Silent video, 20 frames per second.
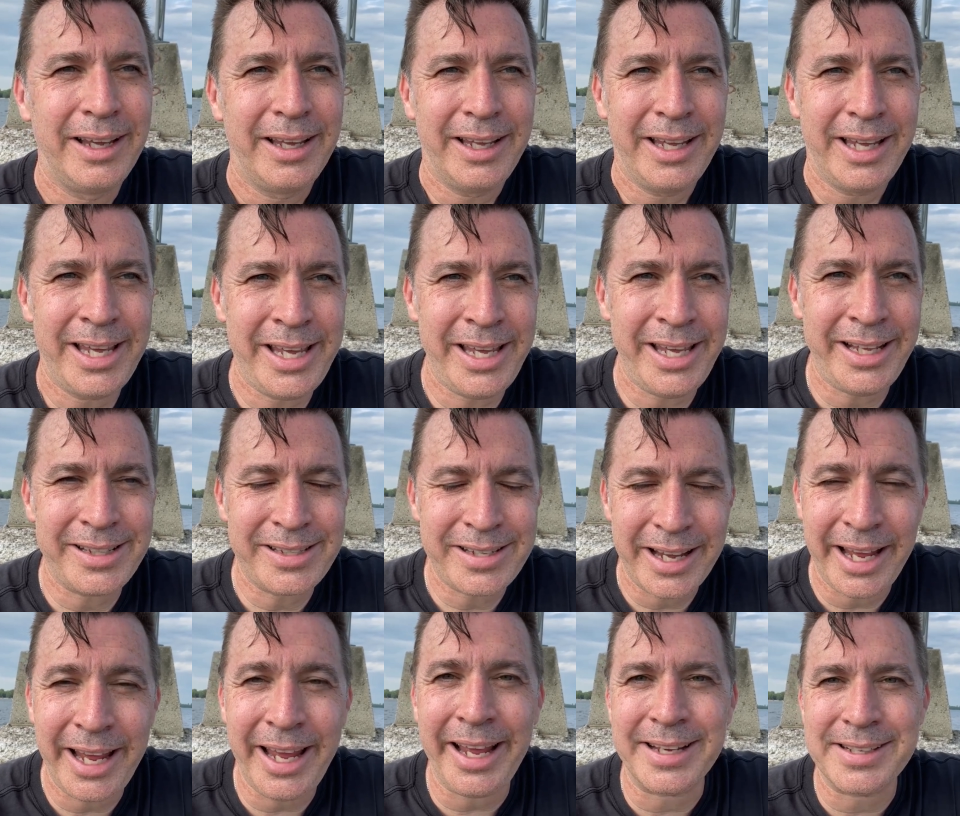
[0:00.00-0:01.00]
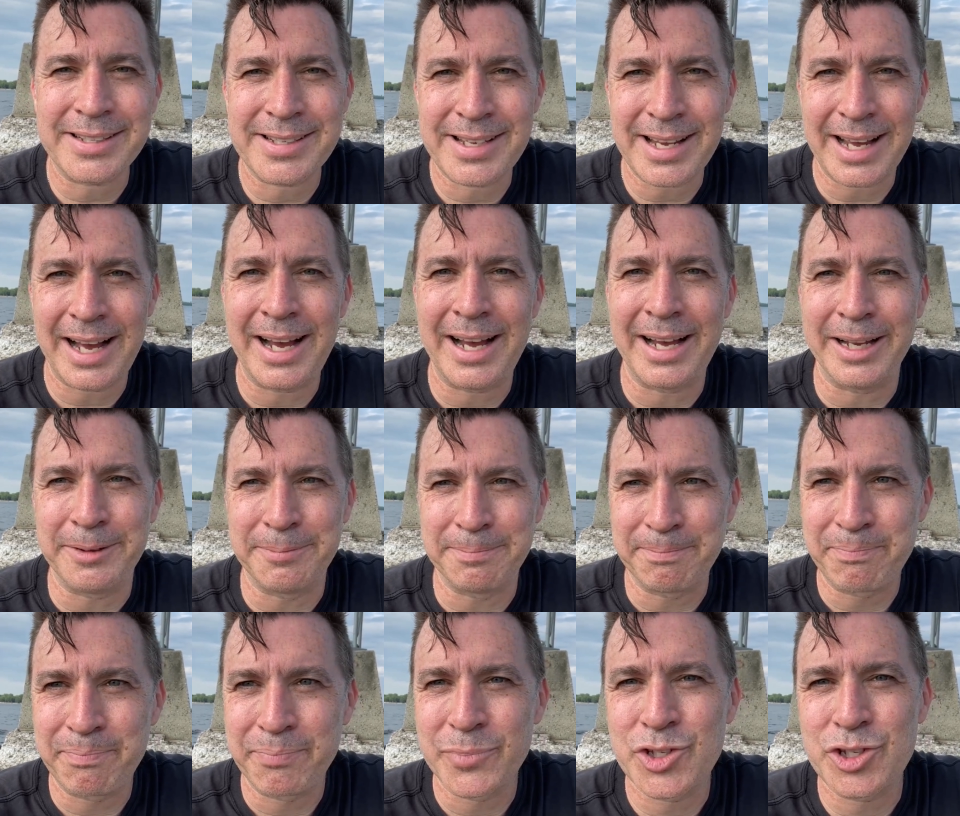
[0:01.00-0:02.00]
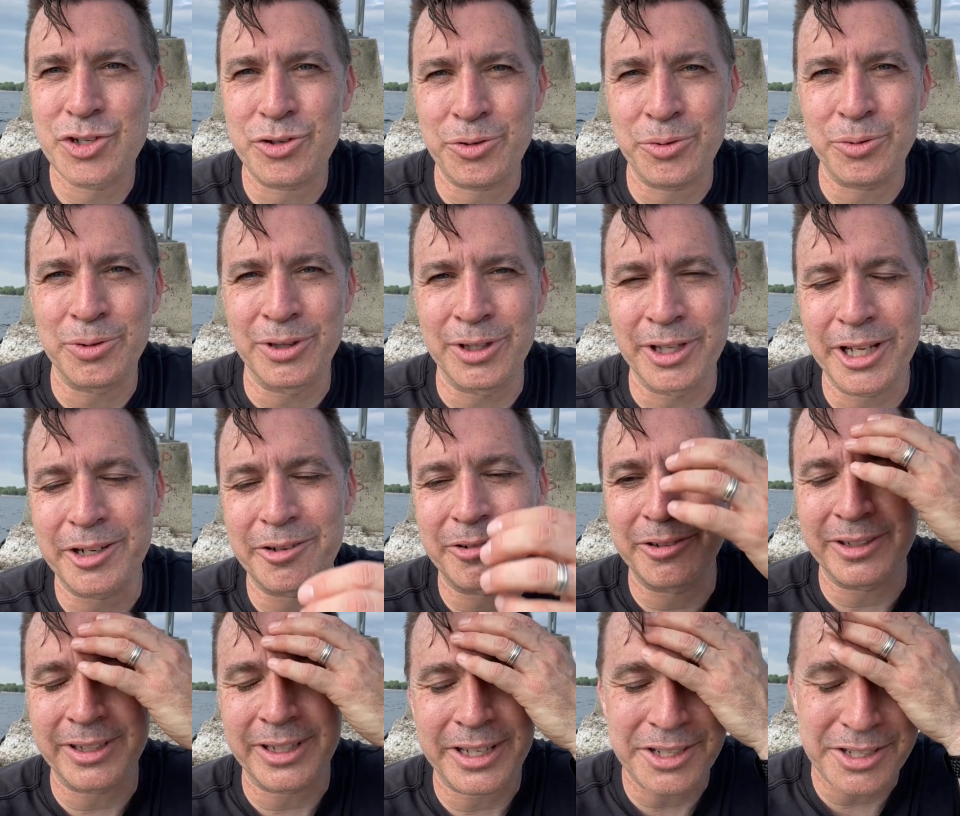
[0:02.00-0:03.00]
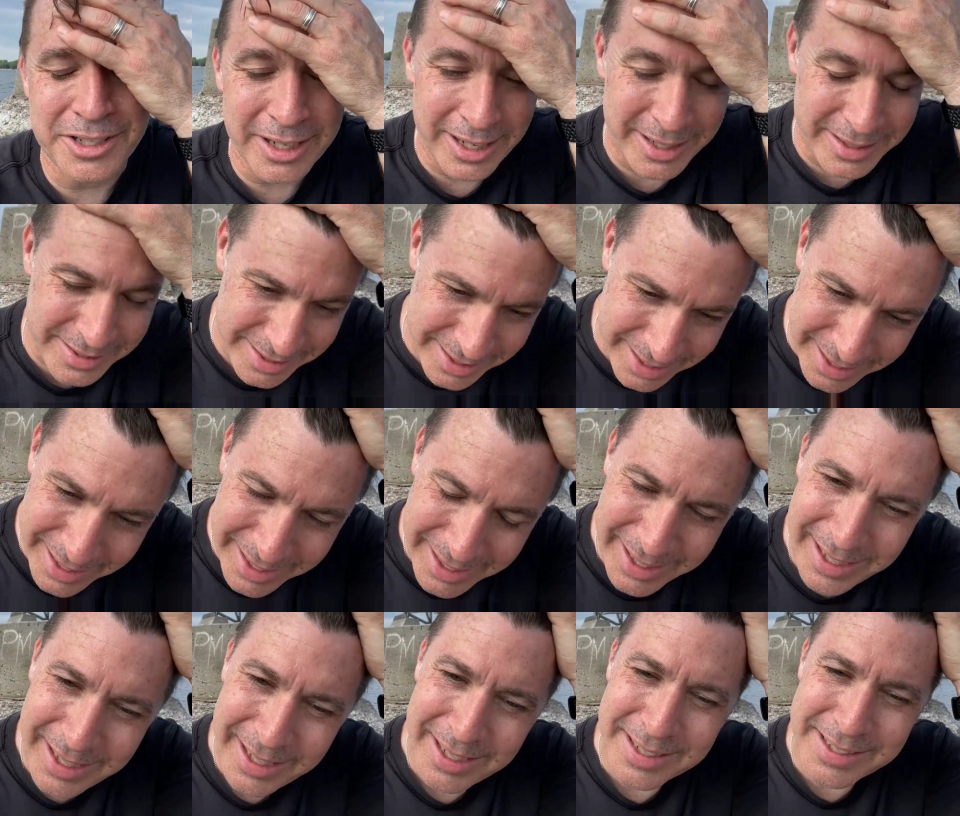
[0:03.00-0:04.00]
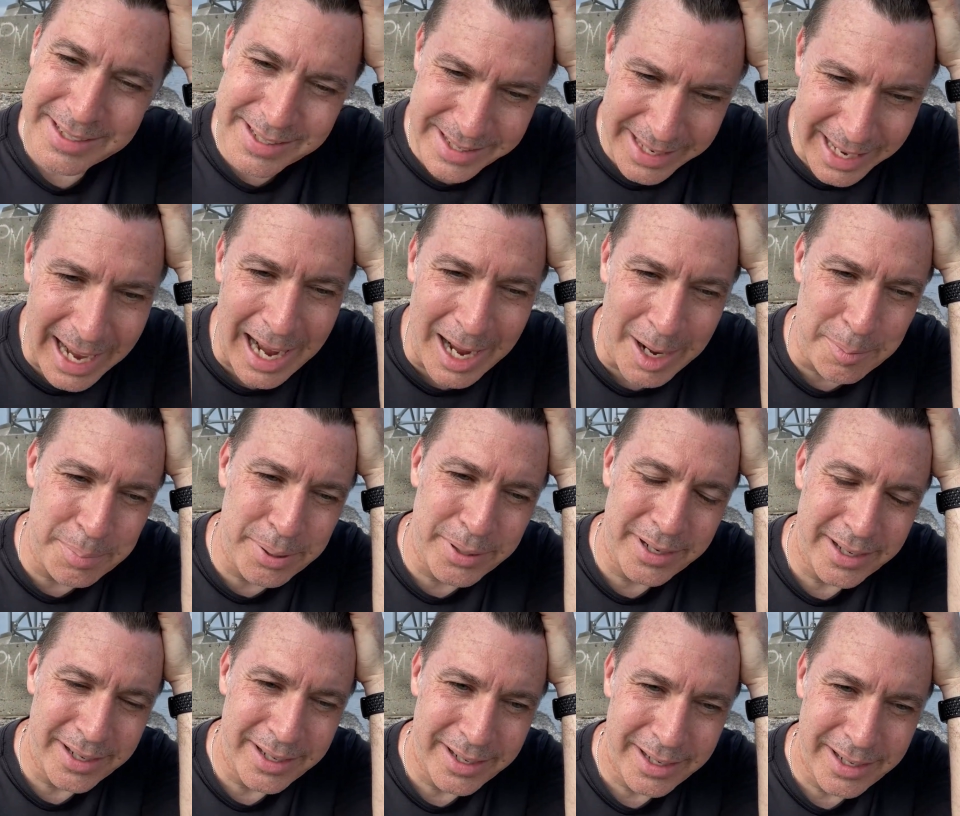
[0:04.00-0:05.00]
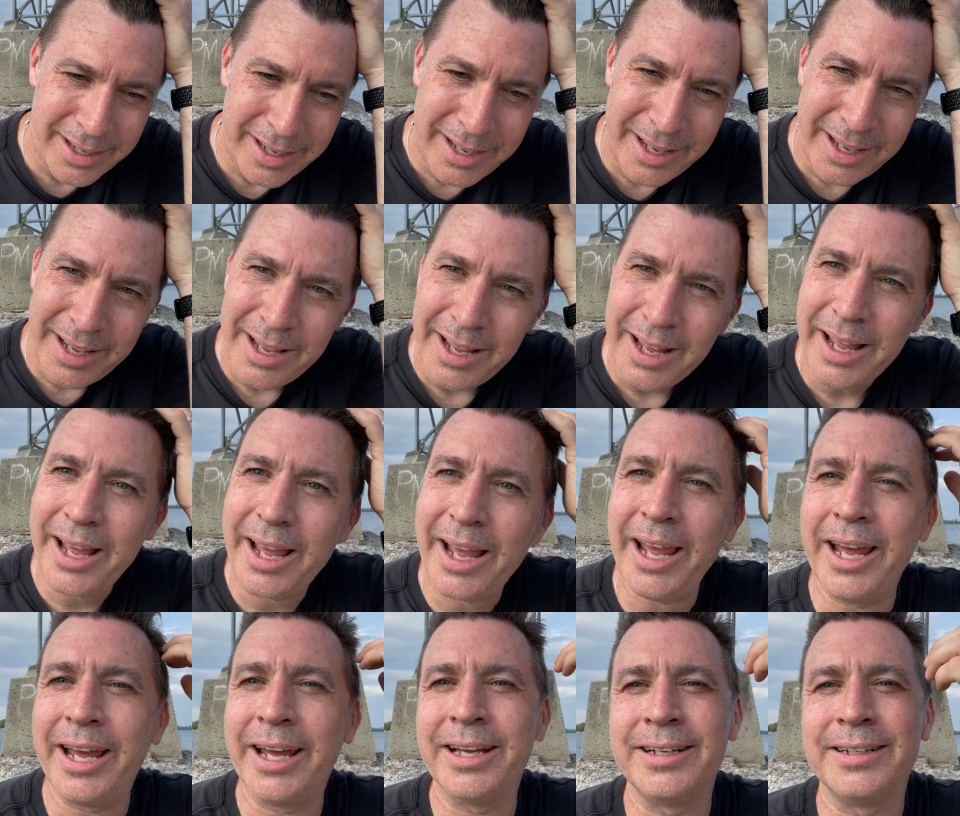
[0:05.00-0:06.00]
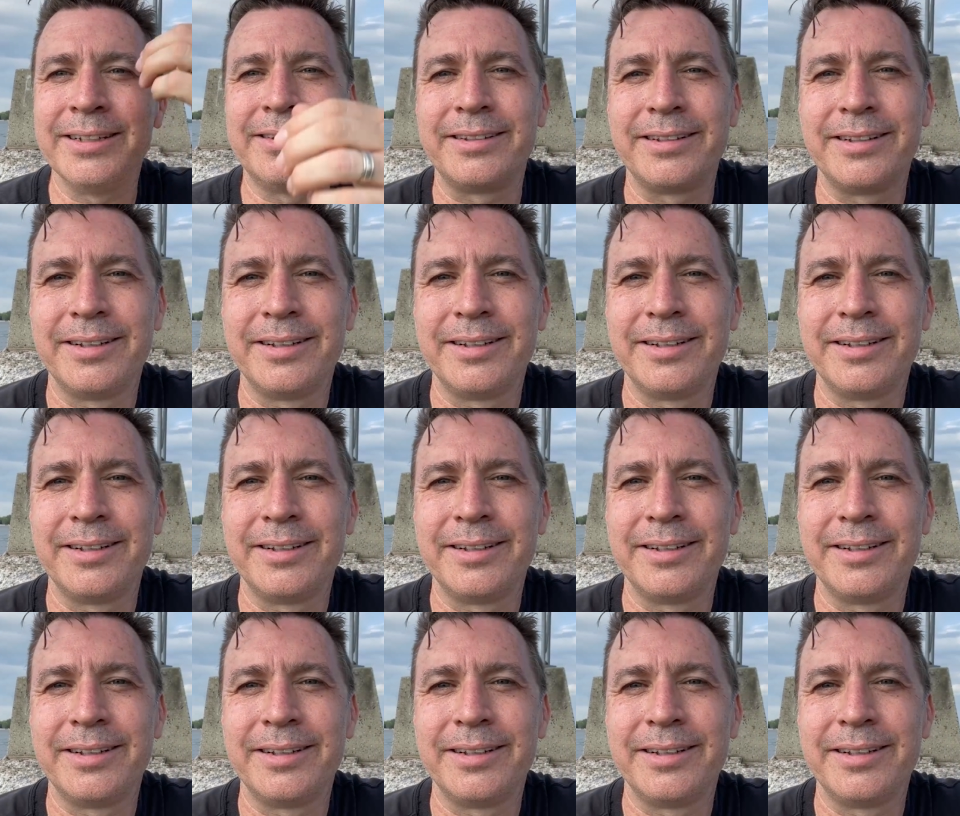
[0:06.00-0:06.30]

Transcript: he takes time to literally just stop and